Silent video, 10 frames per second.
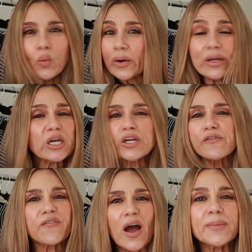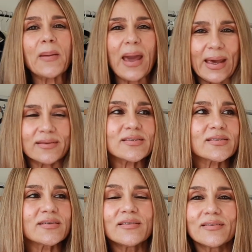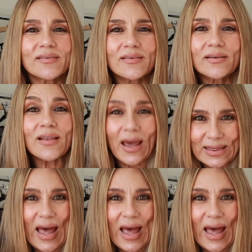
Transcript: Where are you gonna find pants like